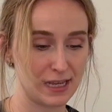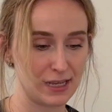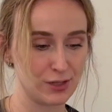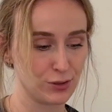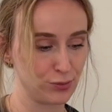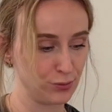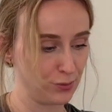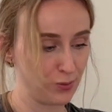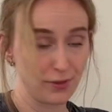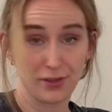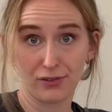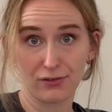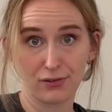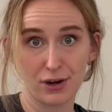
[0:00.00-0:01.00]
into
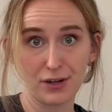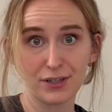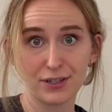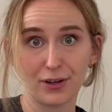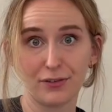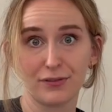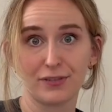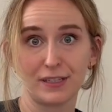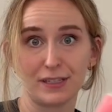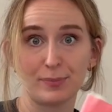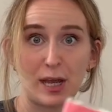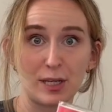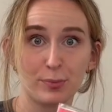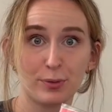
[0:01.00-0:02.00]
the front of this
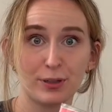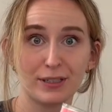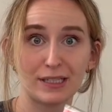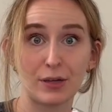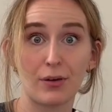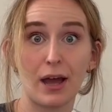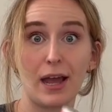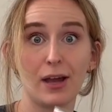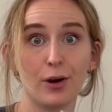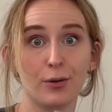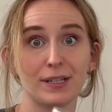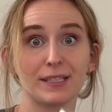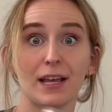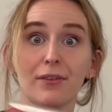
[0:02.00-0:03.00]
passport, so I
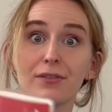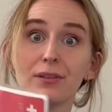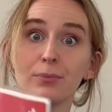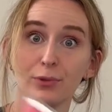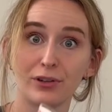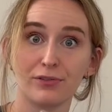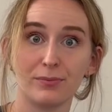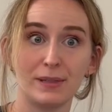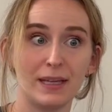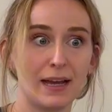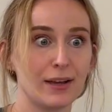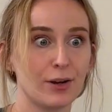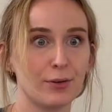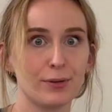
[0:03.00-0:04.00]
always have them with me.
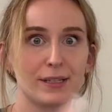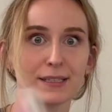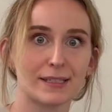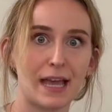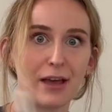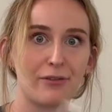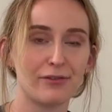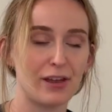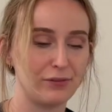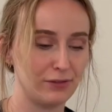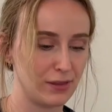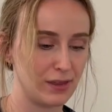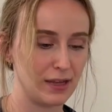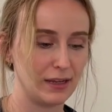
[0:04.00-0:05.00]
I always have
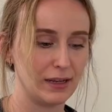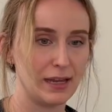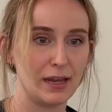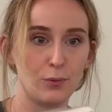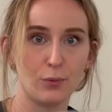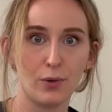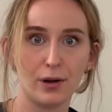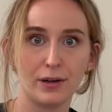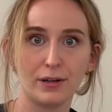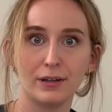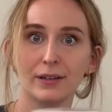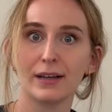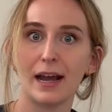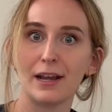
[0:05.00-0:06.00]
everything in one
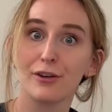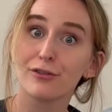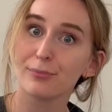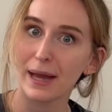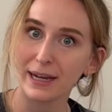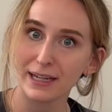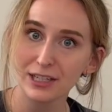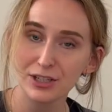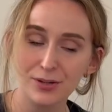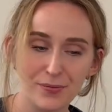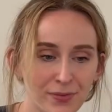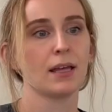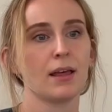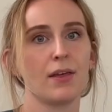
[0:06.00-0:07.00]
kind of package.
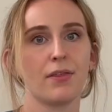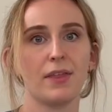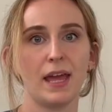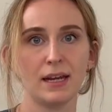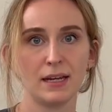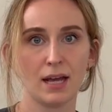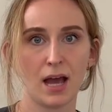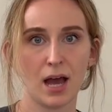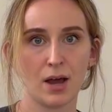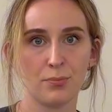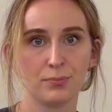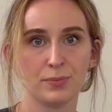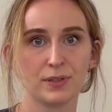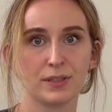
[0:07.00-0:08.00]
Then
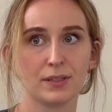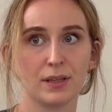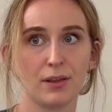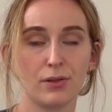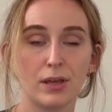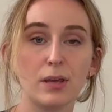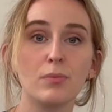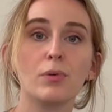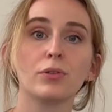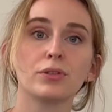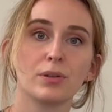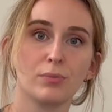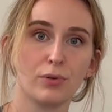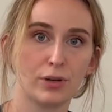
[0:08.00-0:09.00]
comes the
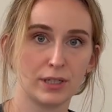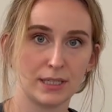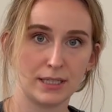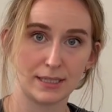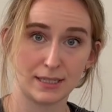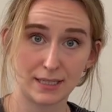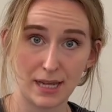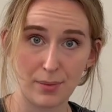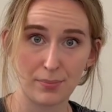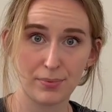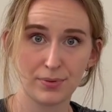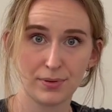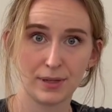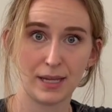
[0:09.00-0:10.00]
most important step
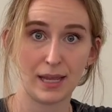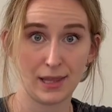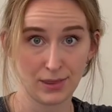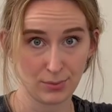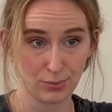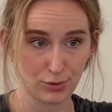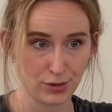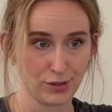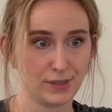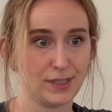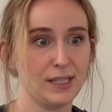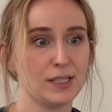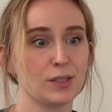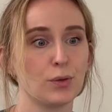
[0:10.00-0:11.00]
in the
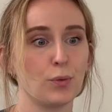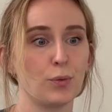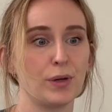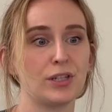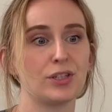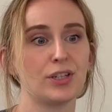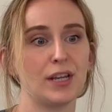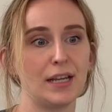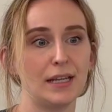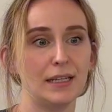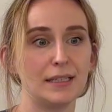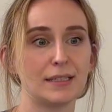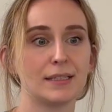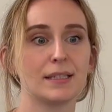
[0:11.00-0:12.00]
process, which
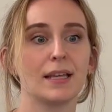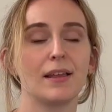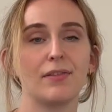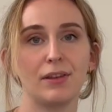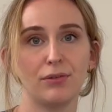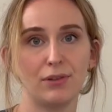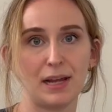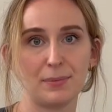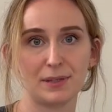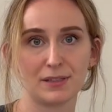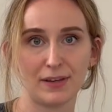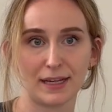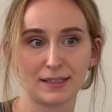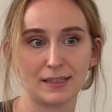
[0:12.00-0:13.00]
is the rabies
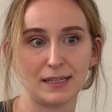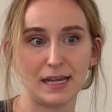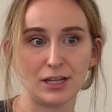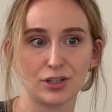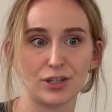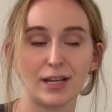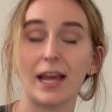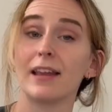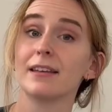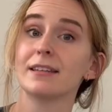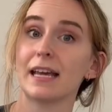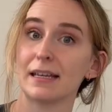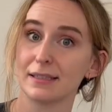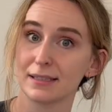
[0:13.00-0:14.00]
vaccination and
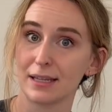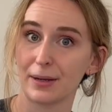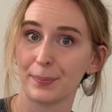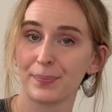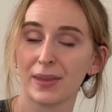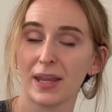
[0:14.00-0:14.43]
testing.